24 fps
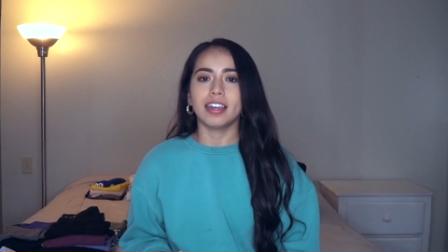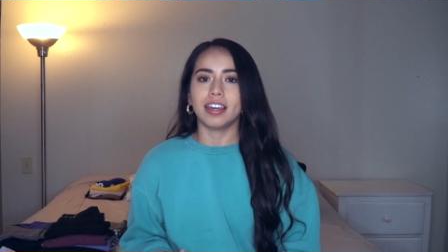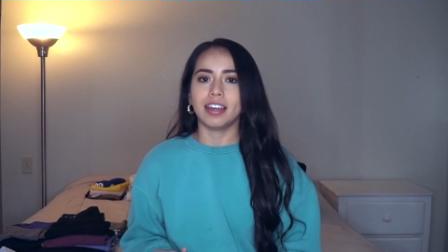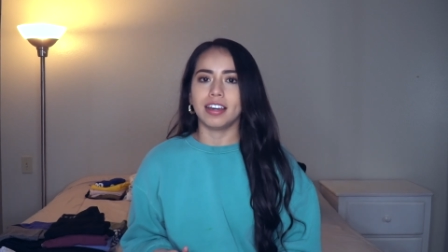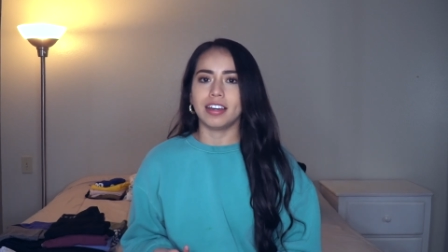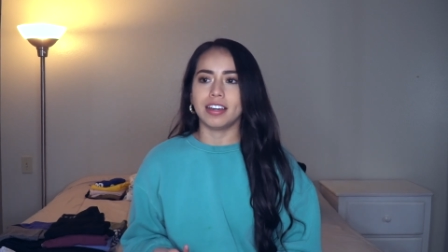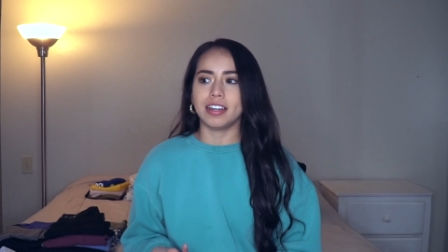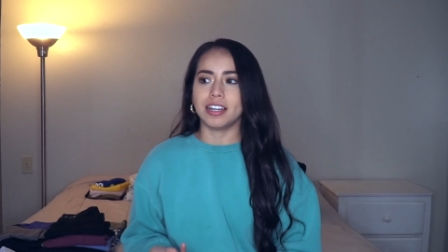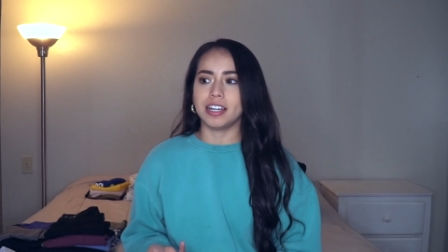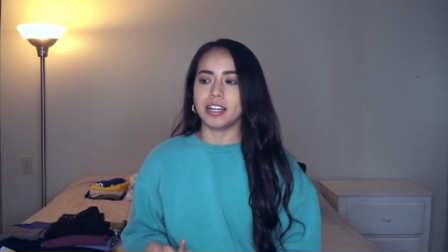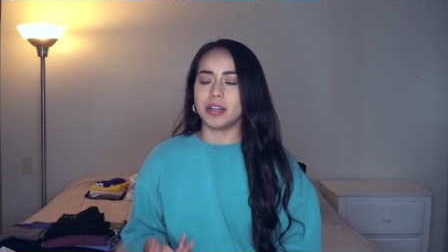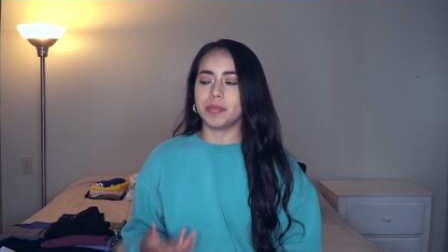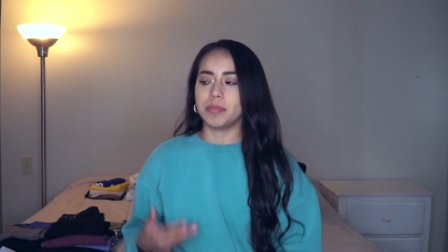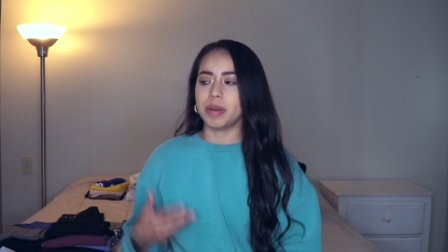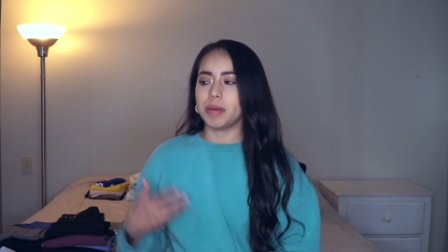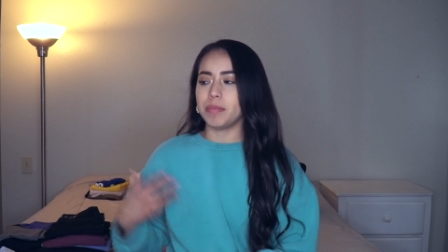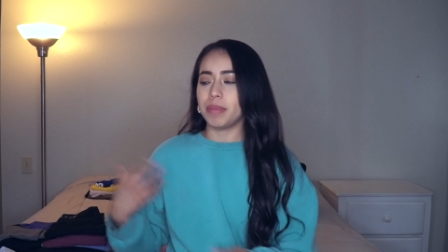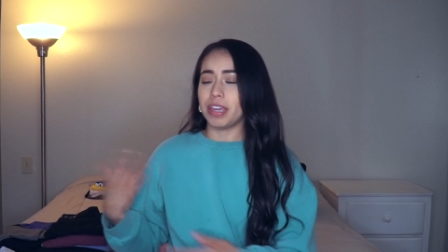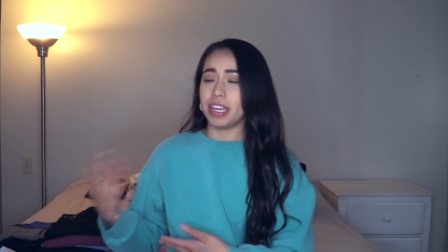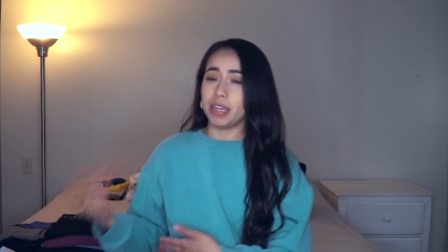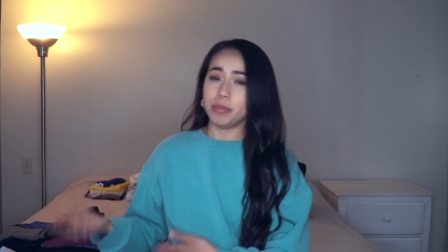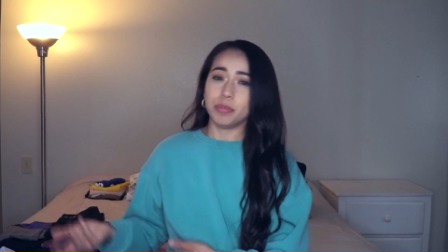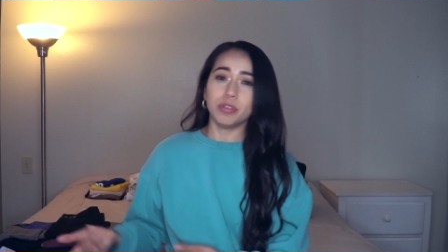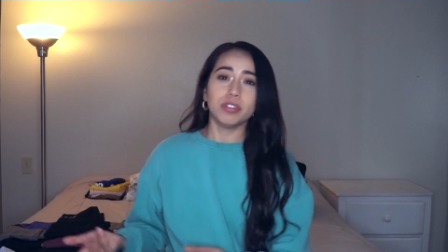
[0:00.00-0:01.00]
um, I'm
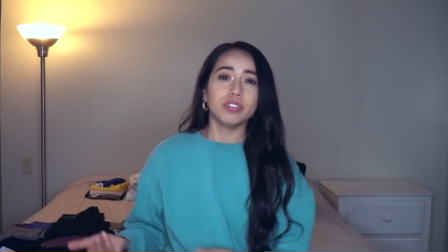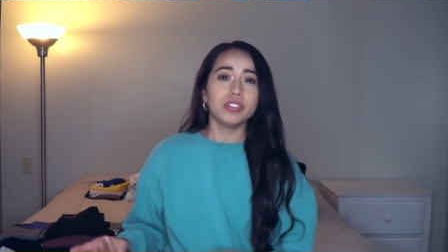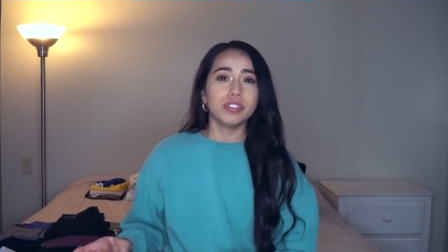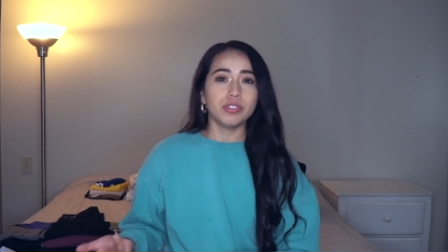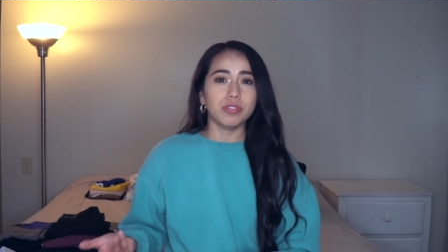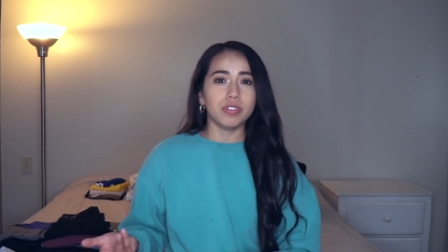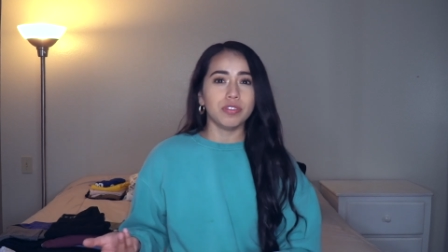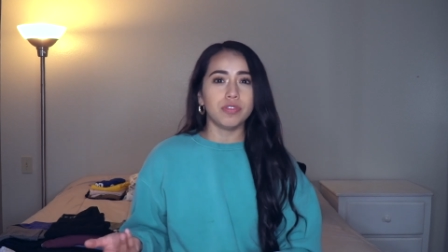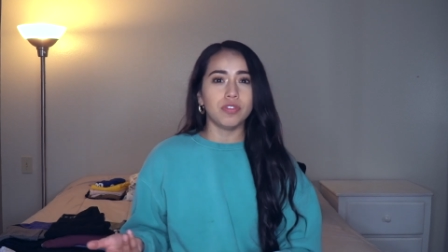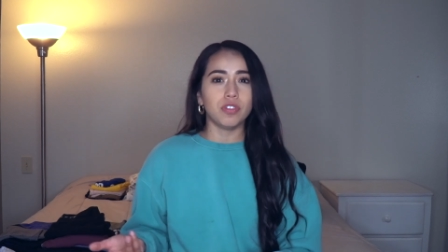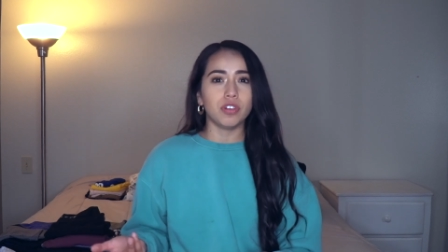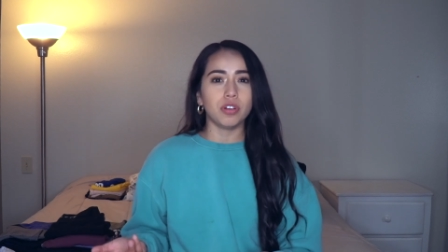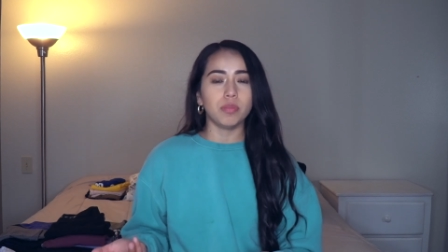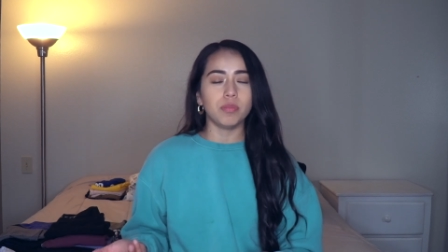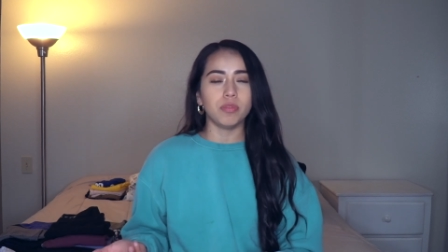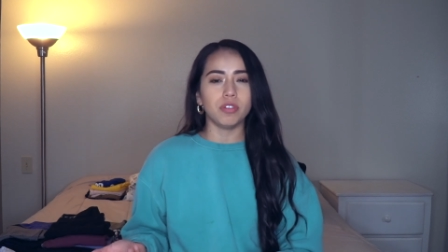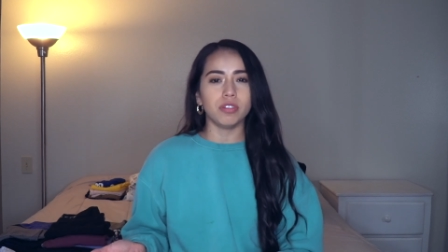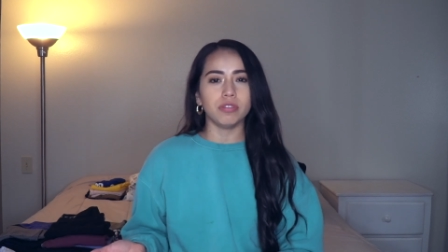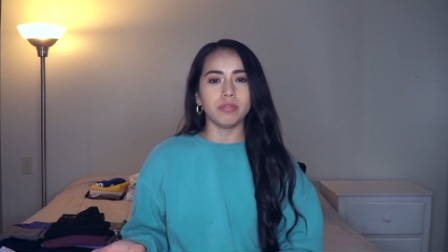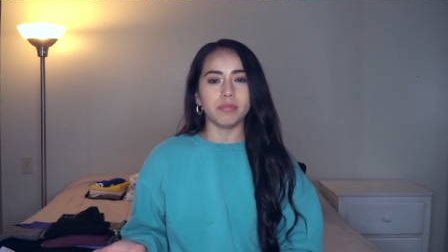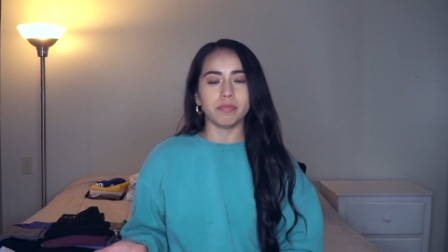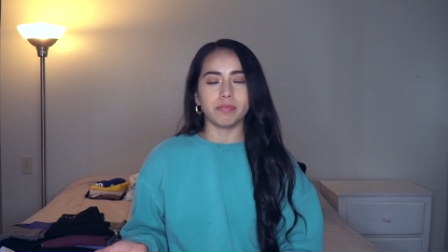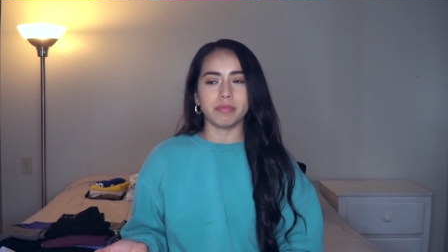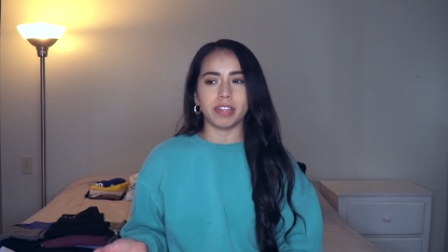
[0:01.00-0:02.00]
able to afford
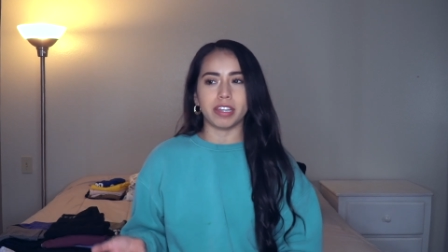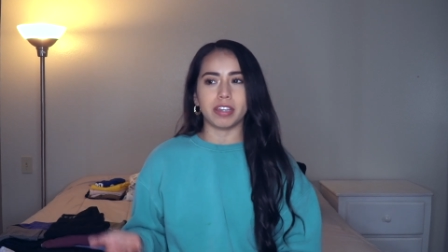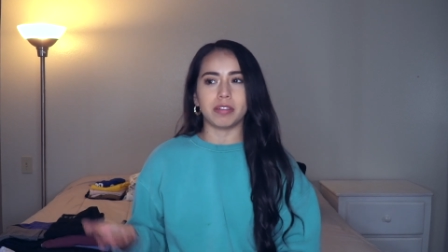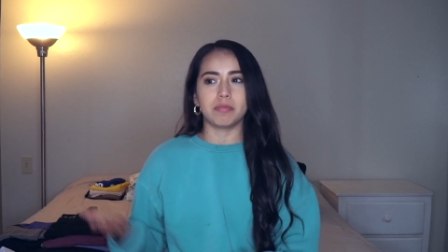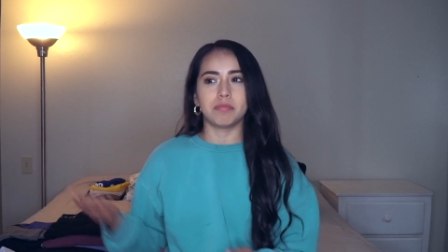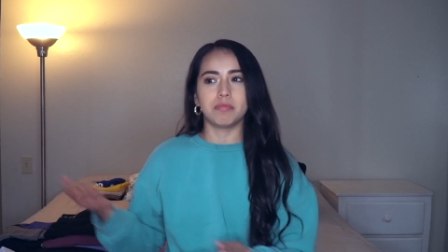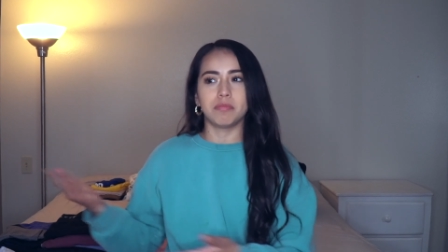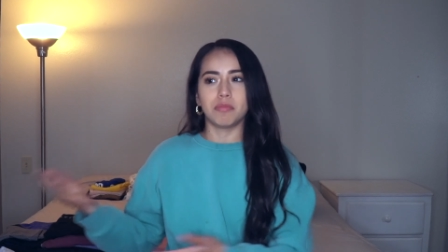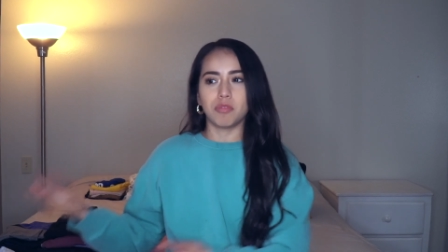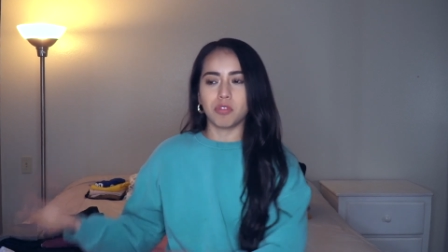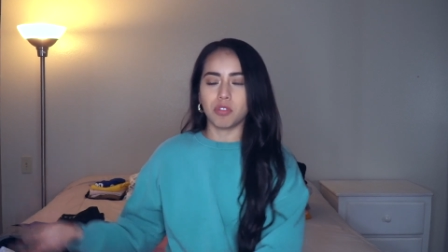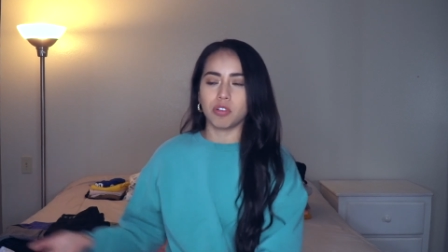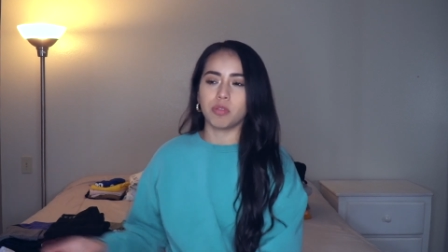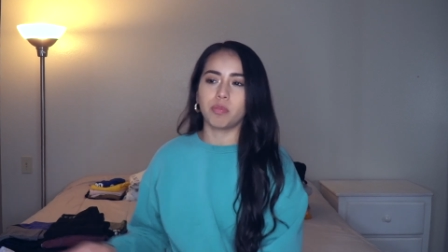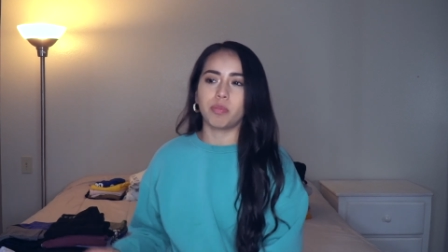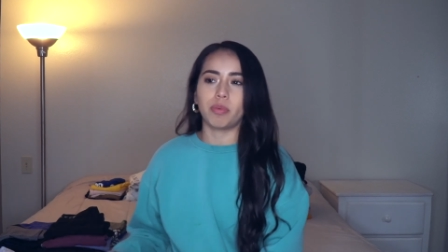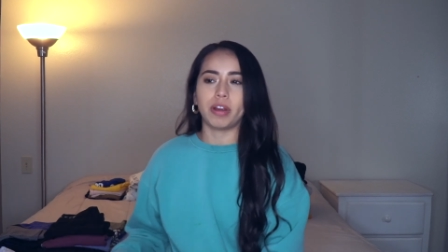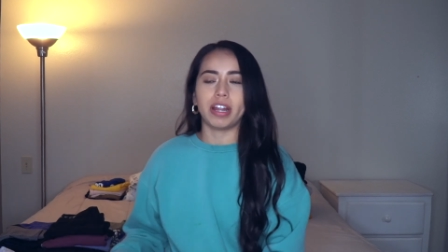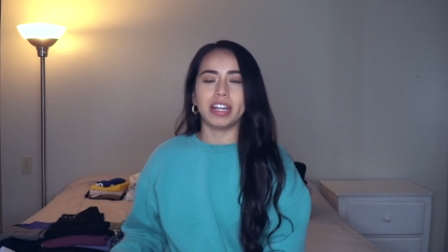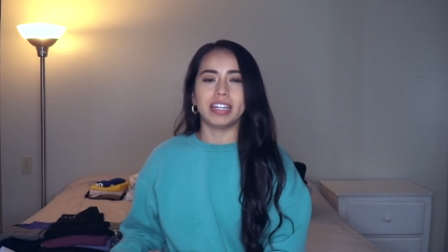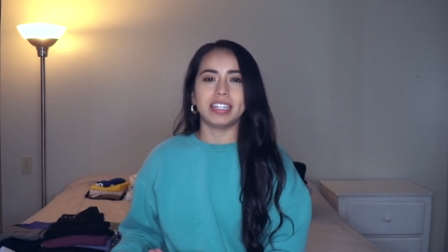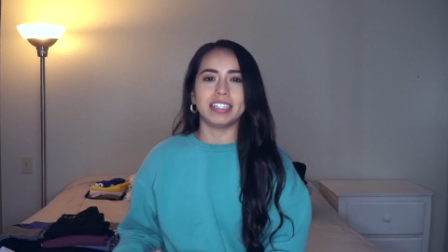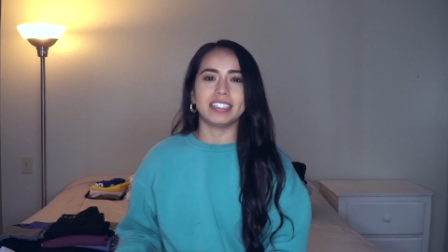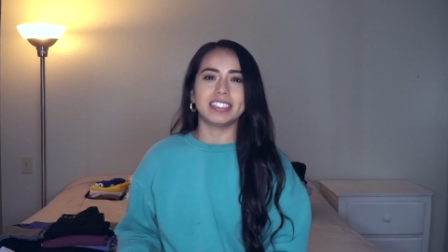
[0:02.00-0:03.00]
more, like more
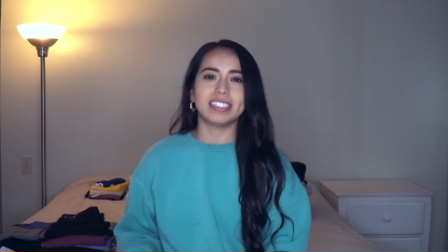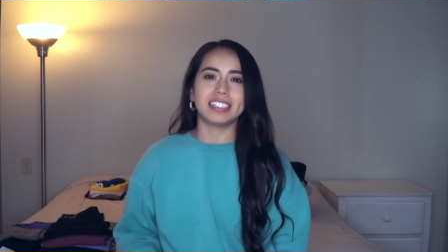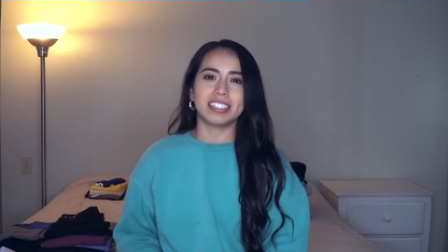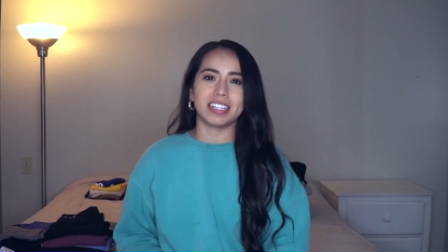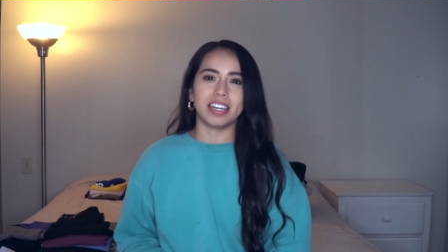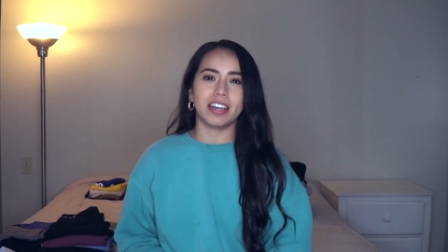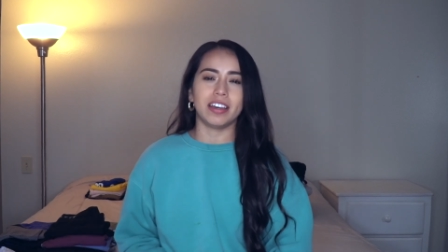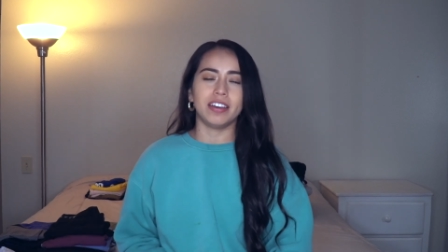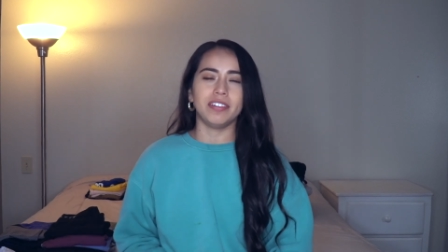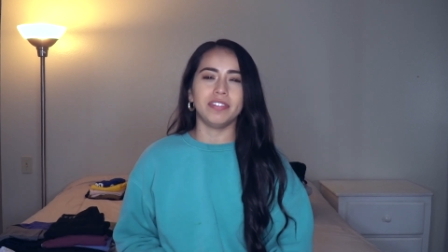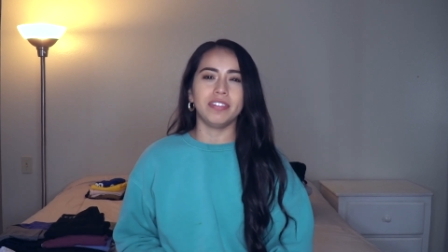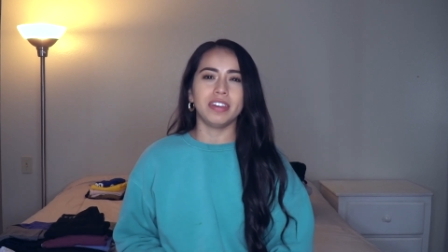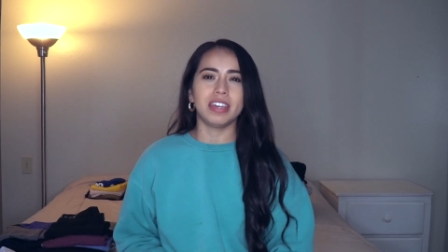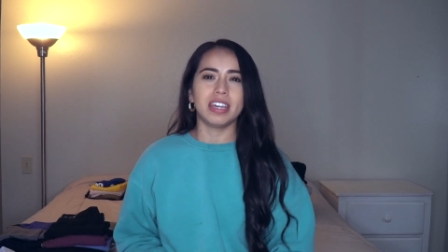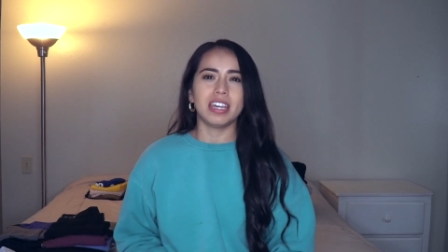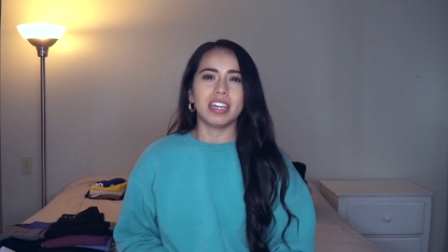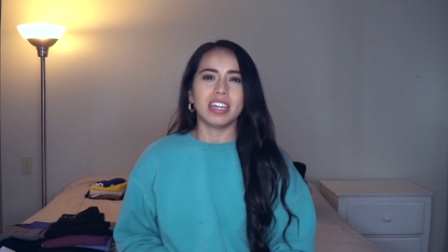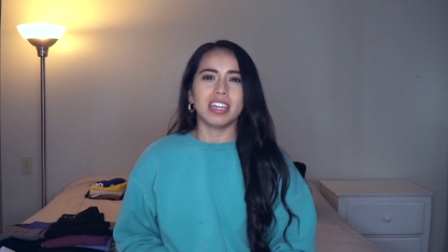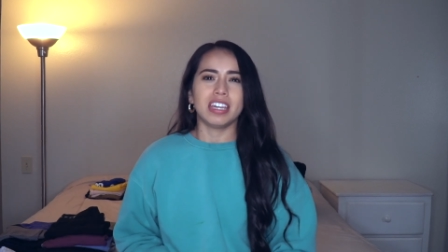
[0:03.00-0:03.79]
branded stuff,